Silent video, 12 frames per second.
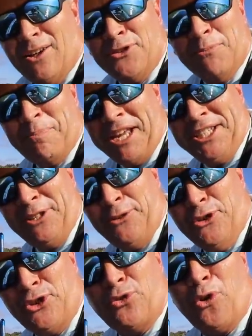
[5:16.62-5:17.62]
So basically we're
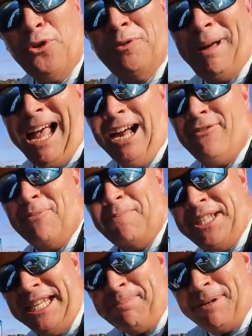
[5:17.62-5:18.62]
just trolling back from
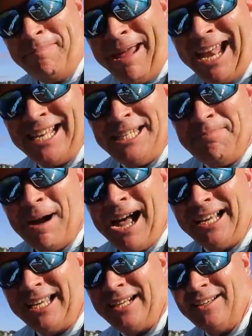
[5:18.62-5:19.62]
deep in Manatee
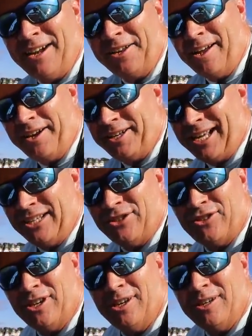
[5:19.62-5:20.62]
Pocket on a, on a
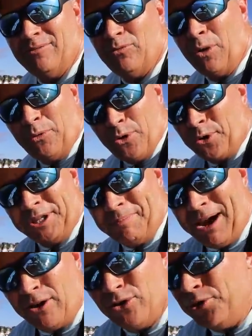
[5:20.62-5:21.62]
nice, uh, well, we caught the
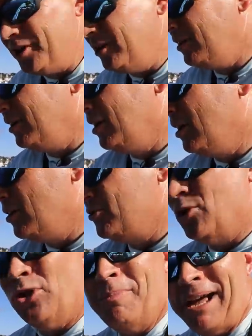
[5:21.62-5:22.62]
barracuda,
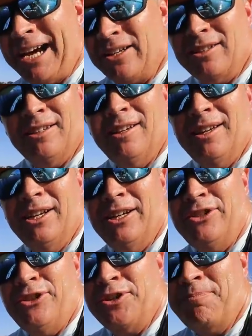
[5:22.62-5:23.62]
trolling back
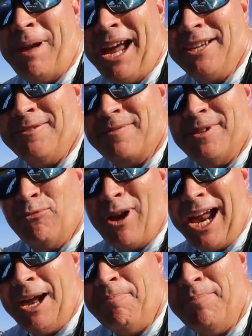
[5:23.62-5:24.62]
just past the
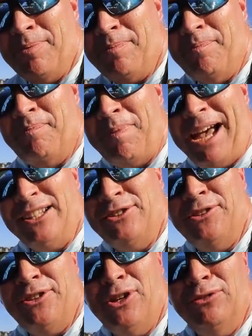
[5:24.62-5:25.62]
ramp, back
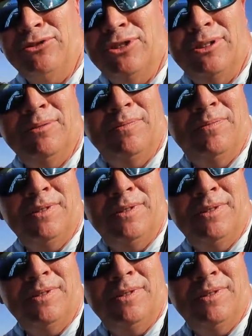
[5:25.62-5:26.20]
to, you know, to the